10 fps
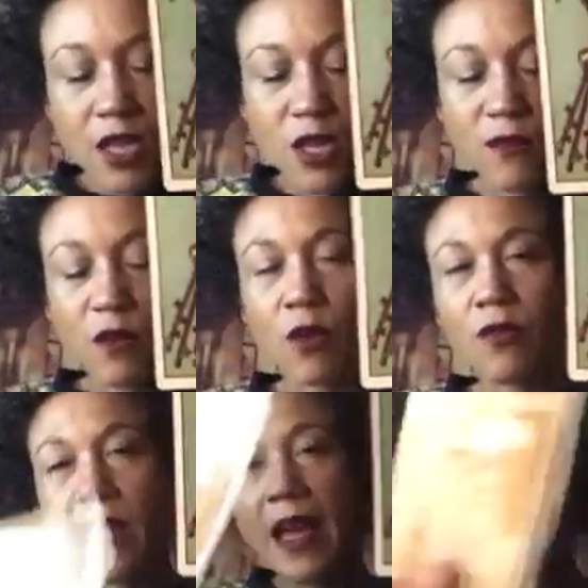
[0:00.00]
You've
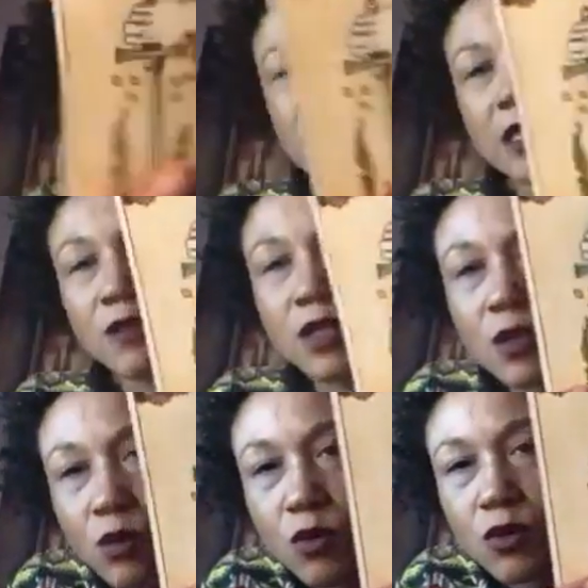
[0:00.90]
got the Ace of
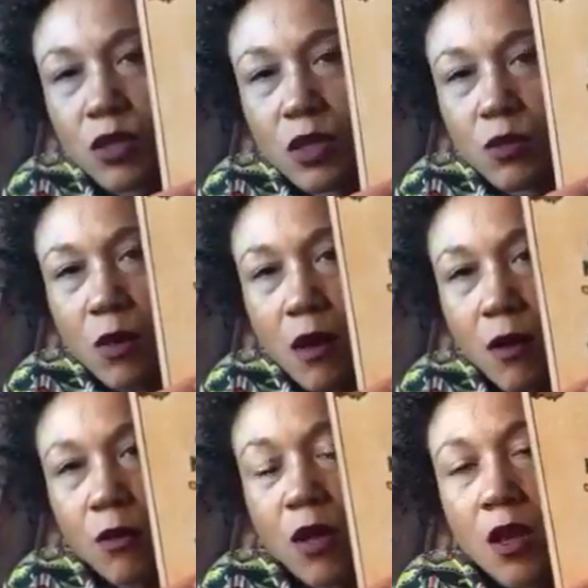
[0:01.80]
Swords as
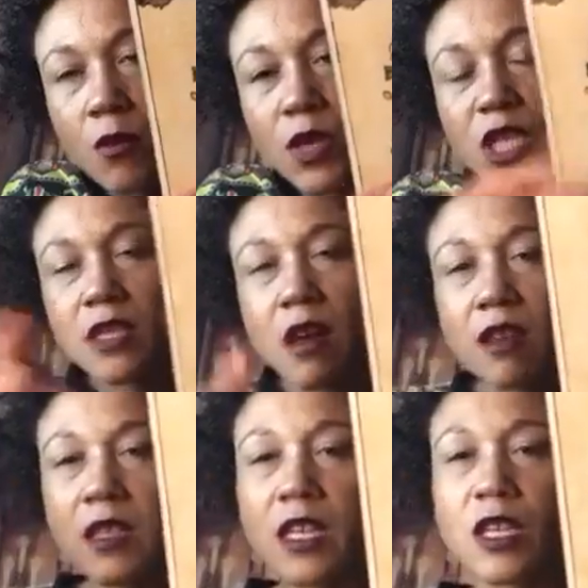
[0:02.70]
well, which is
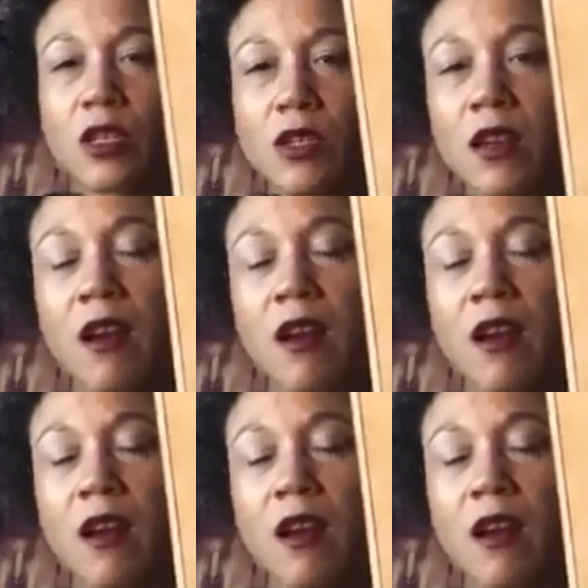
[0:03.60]
asking you to